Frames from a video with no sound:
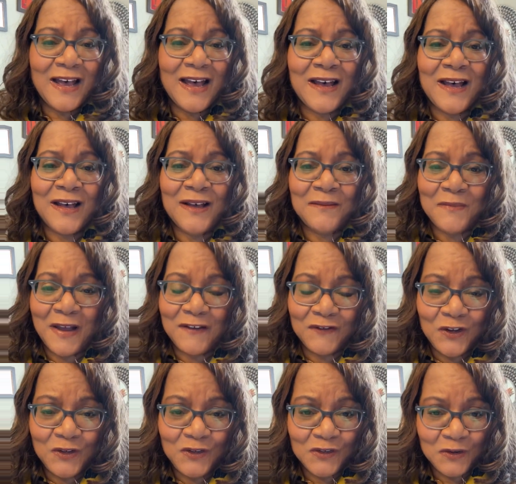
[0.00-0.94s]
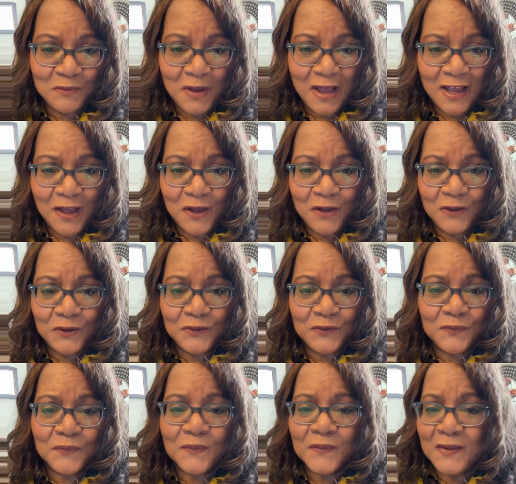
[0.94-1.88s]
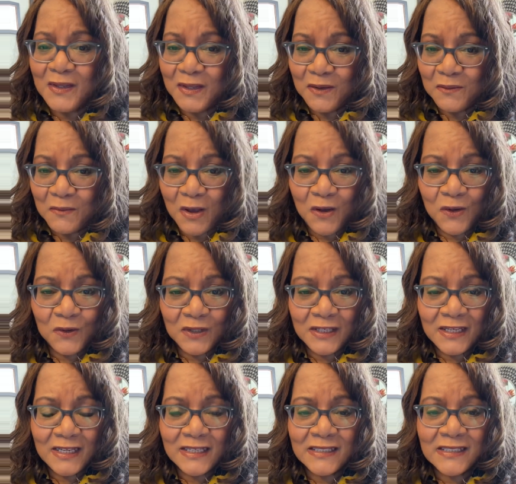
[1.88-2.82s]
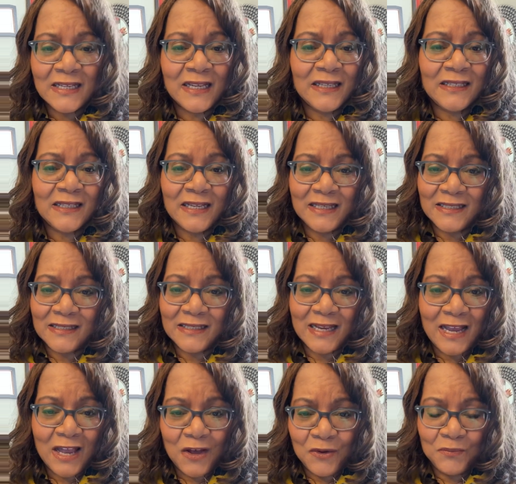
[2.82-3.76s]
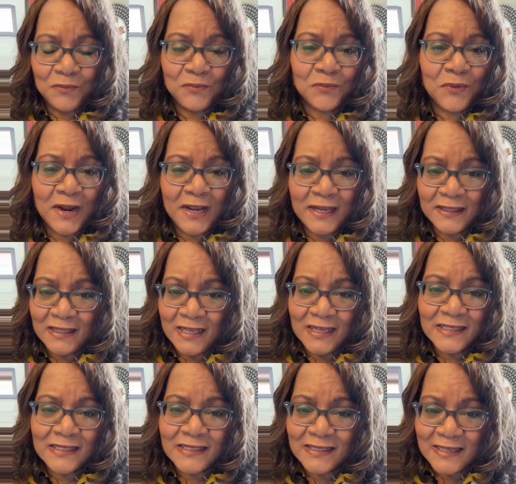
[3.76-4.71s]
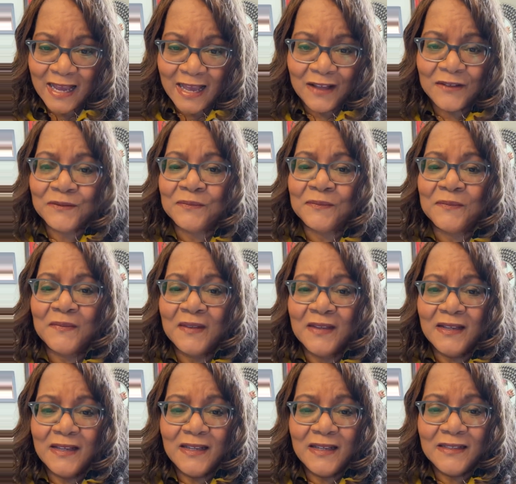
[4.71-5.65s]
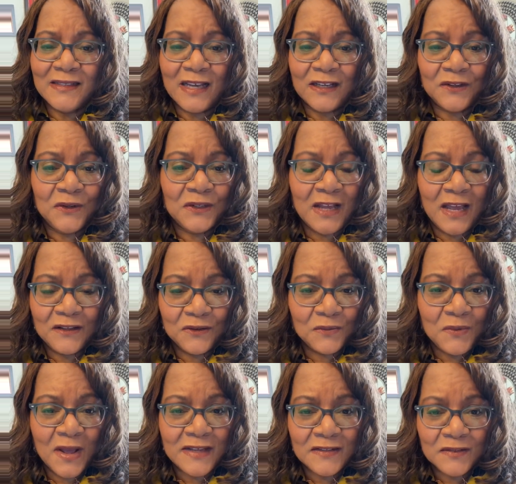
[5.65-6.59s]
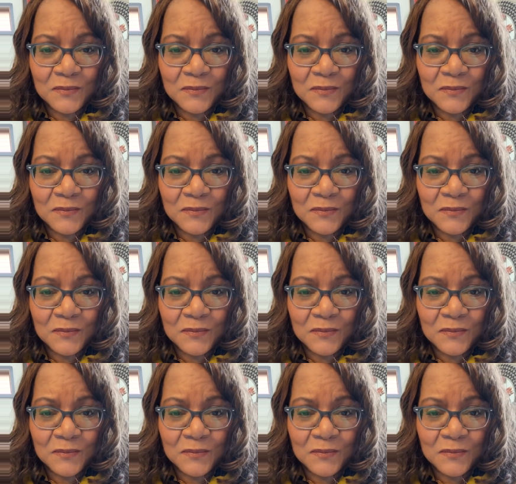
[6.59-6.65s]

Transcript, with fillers: Uh, my views are my own. My only intent is to help break things down that could otherwise